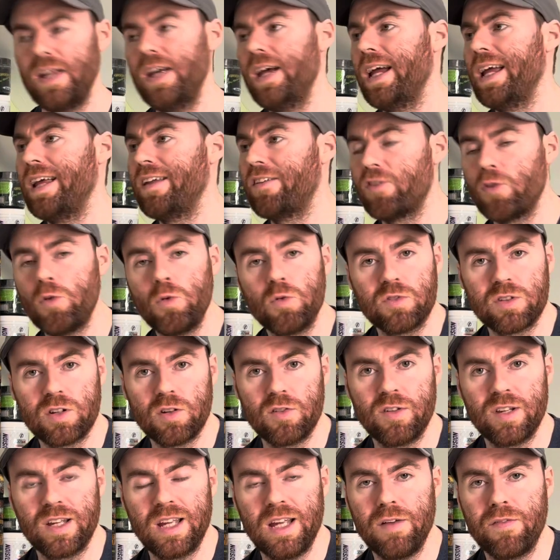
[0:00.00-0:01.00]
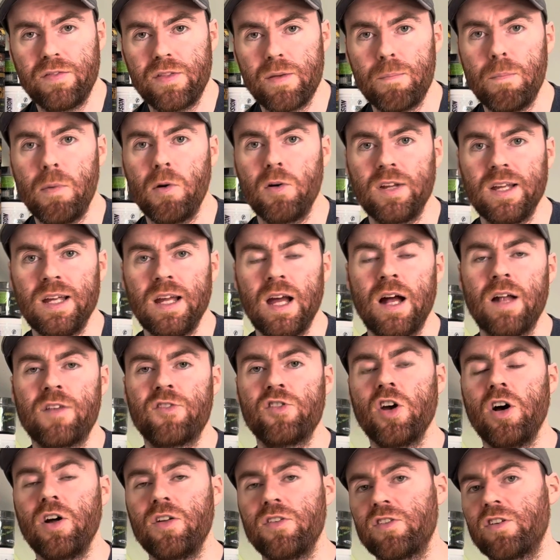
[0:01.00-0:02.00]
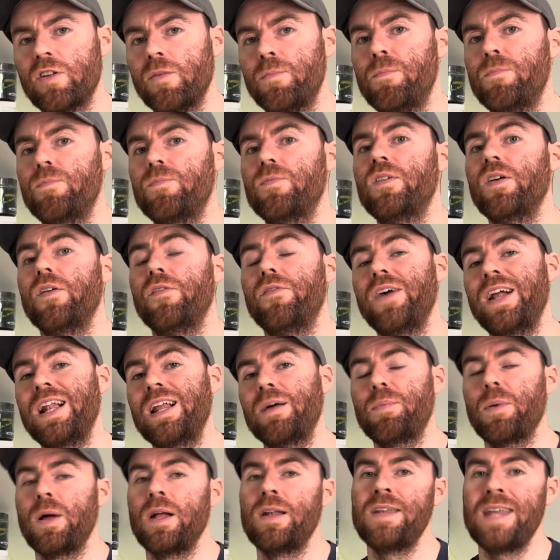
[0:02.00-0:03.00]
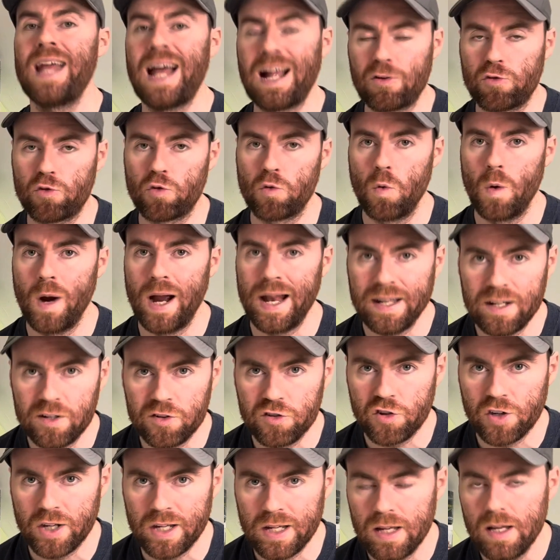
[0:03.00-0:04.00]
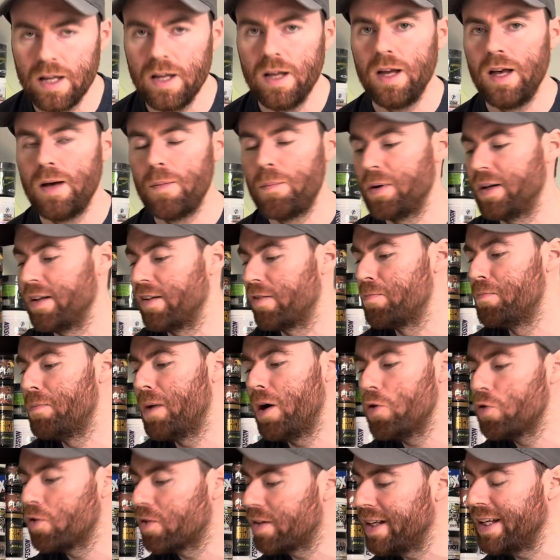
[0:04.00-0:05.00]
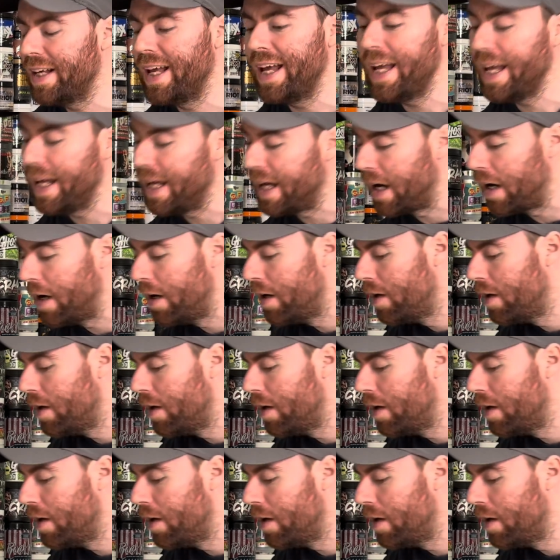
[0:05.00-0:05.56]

It's also to give the body a chance to develop a natural energy, but it's mostly here